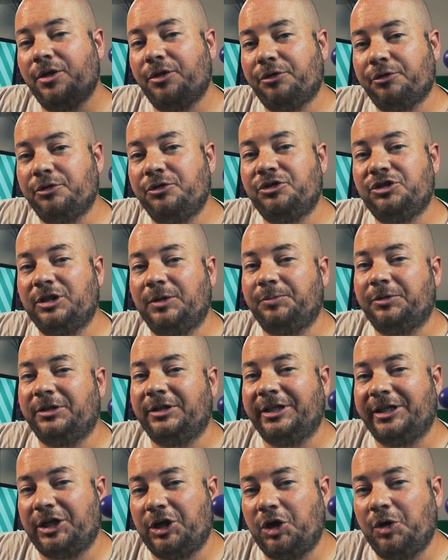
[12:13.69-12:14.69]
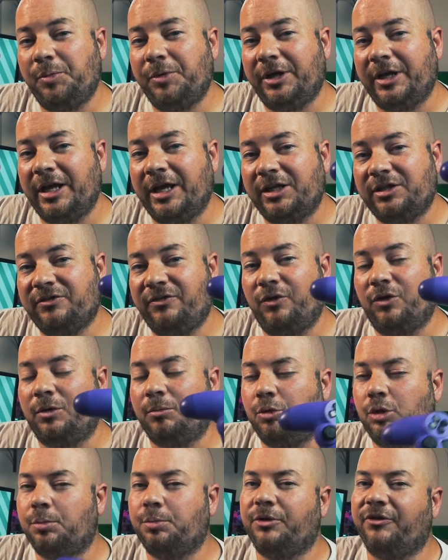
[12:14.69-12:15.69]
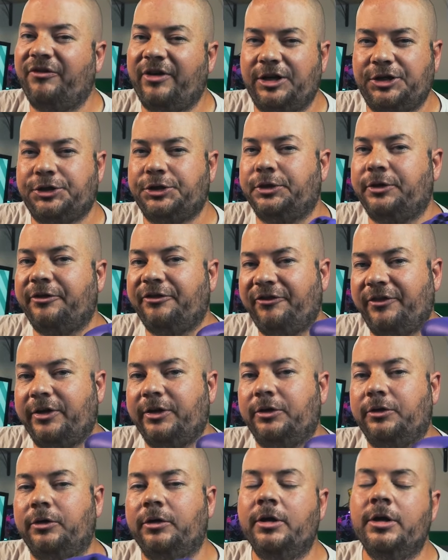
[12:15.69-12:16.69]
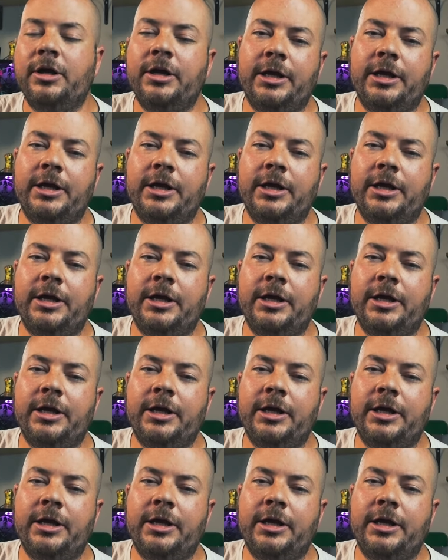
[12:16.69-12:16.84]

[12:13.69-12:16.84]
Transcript: through something like OBS for a more professional feel